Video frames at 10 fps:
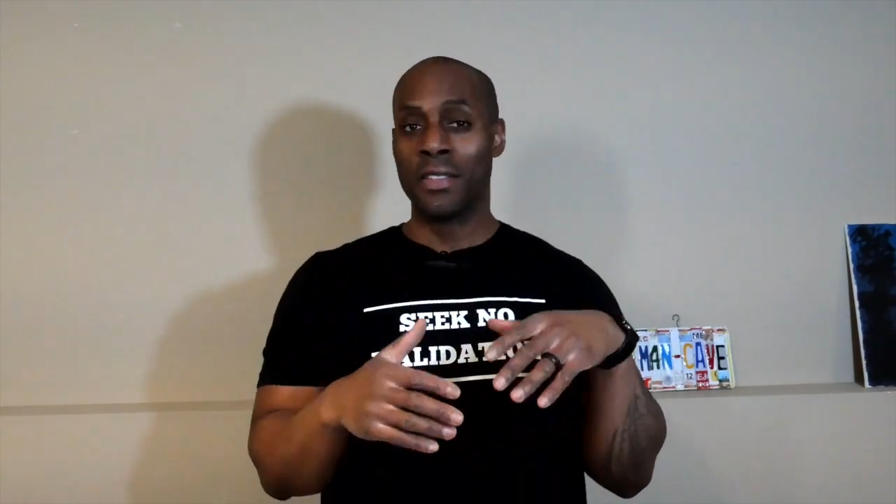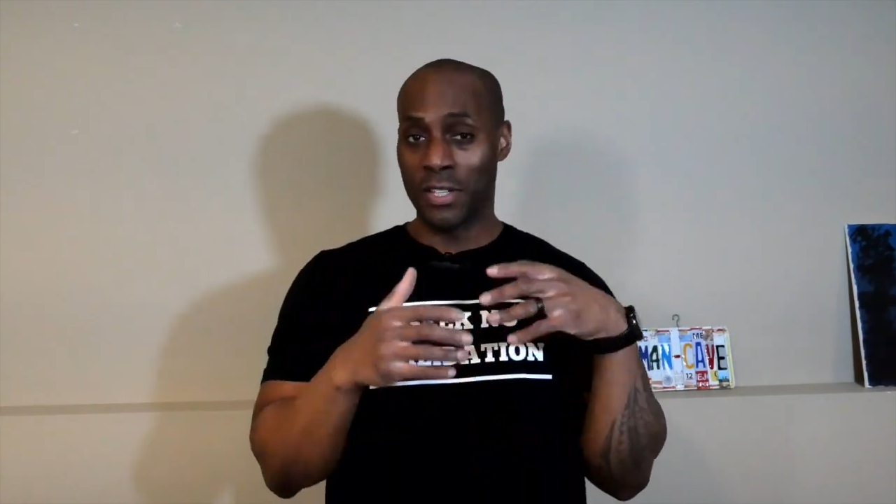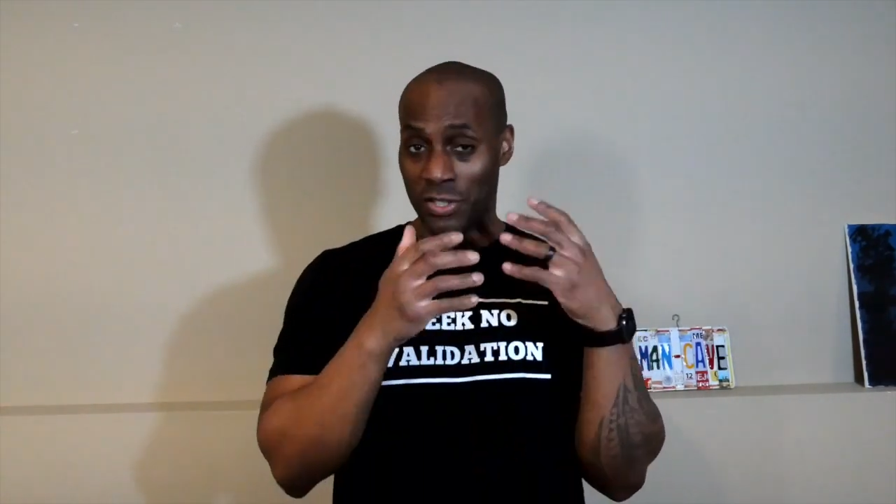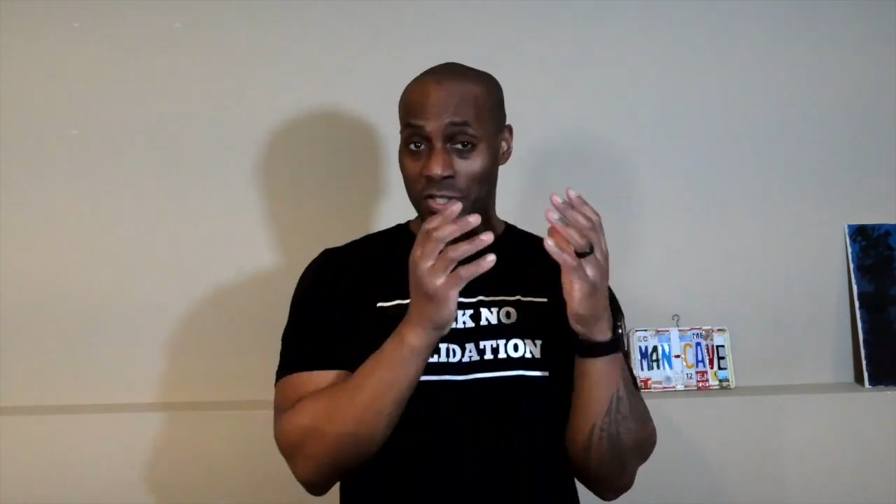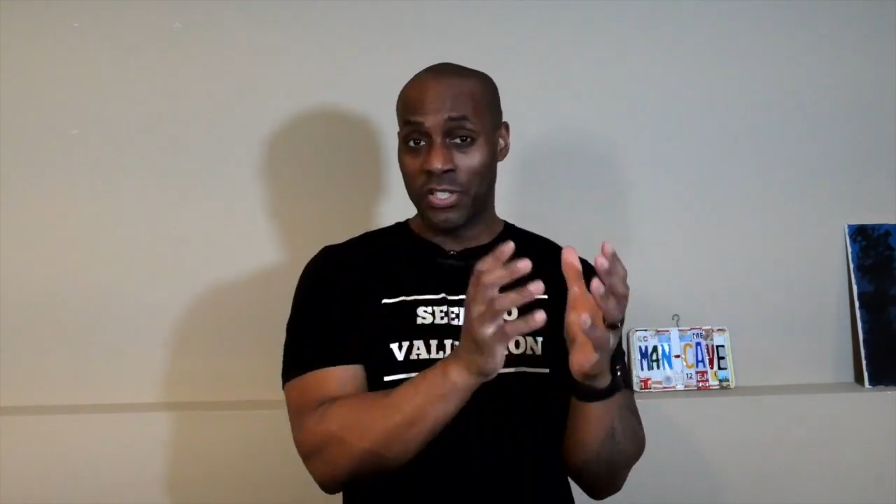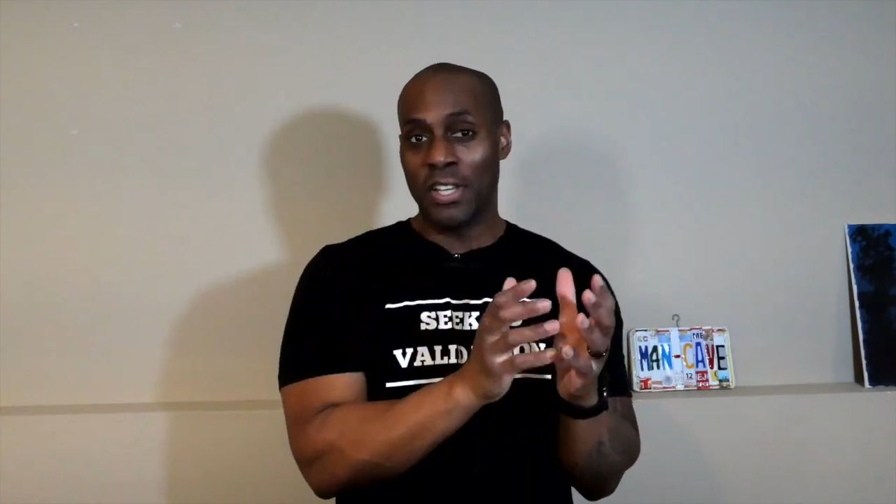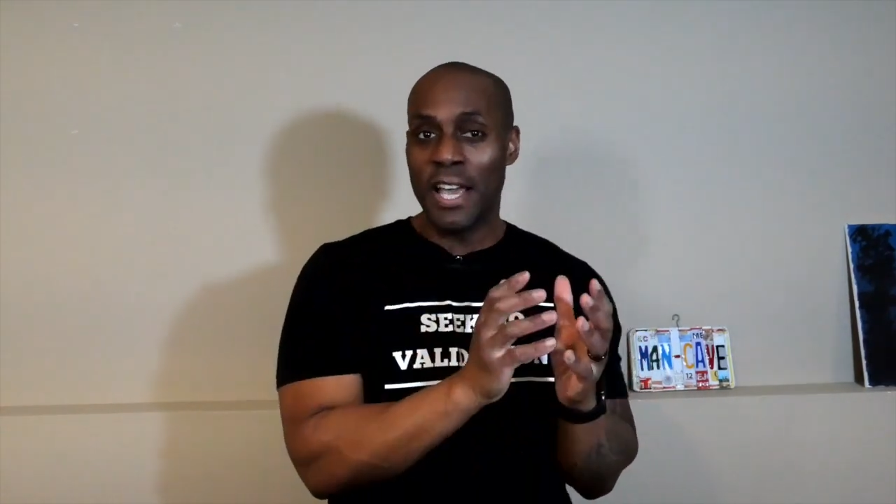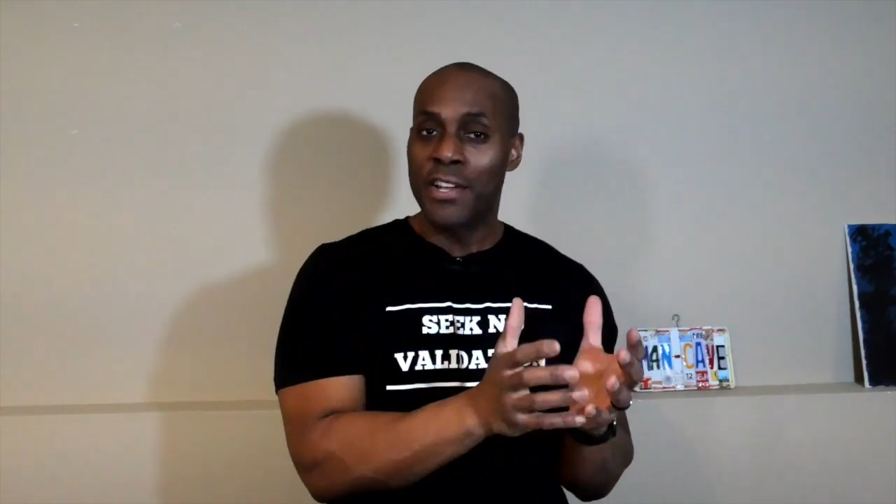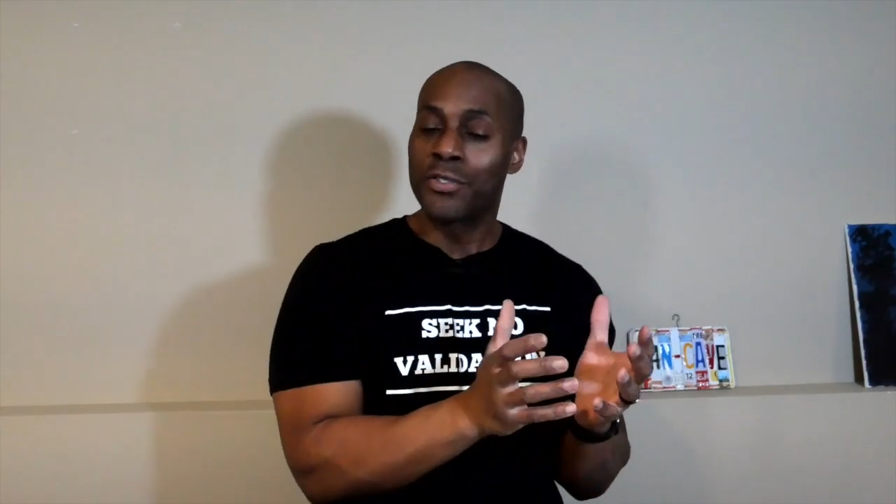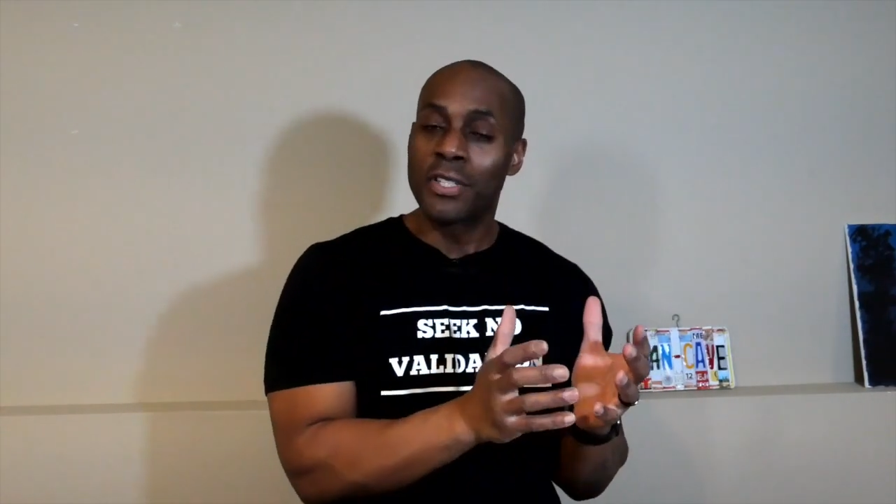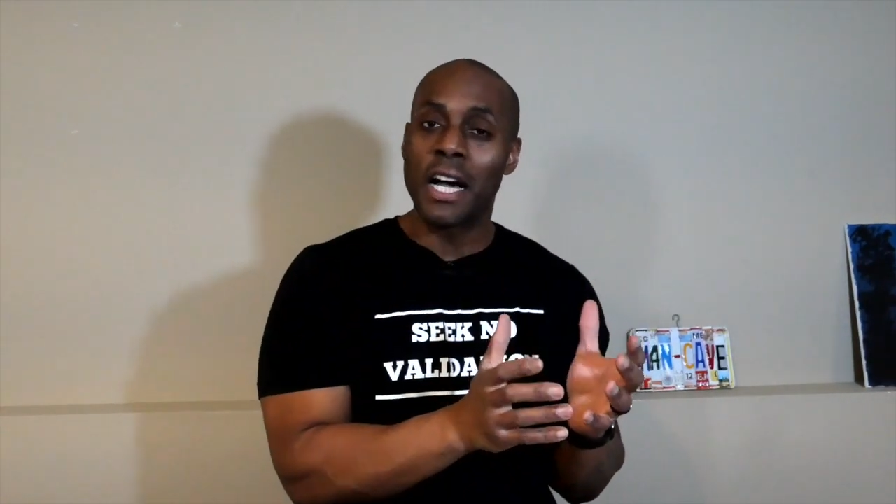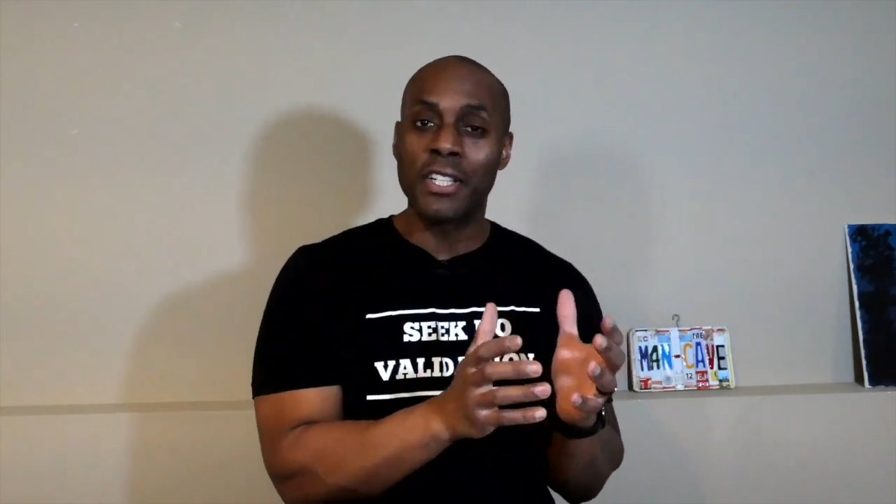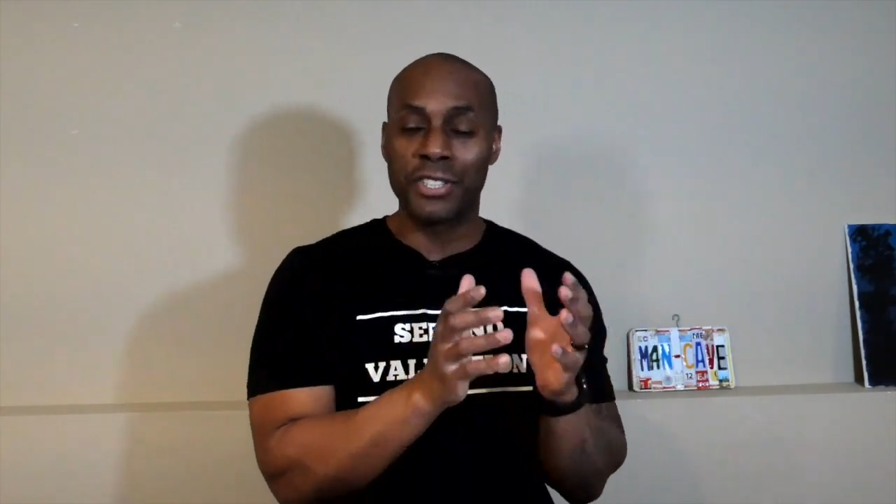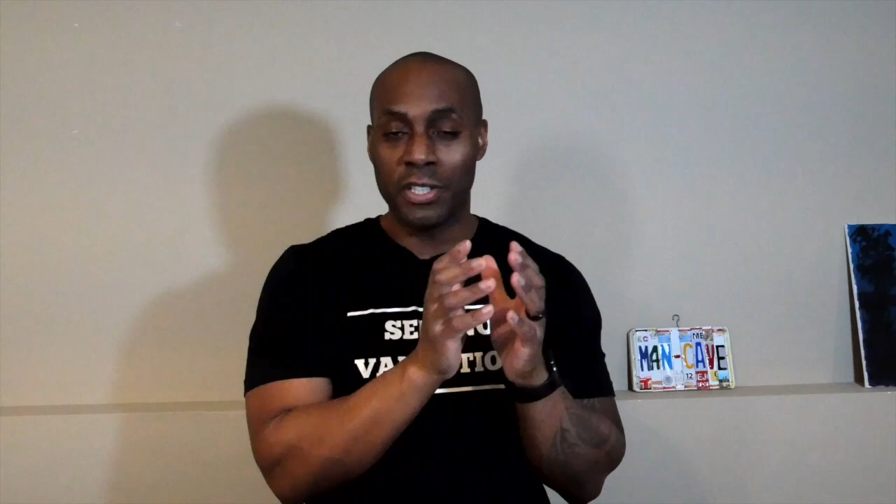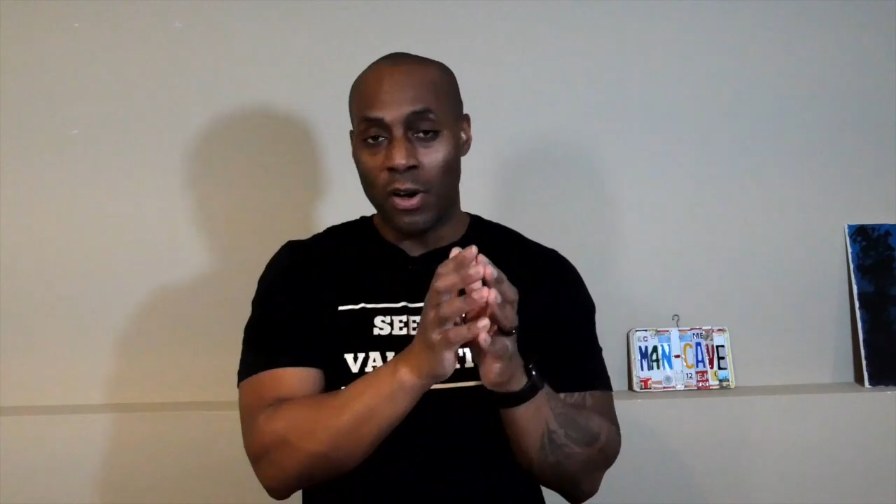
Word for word: This is just an introduction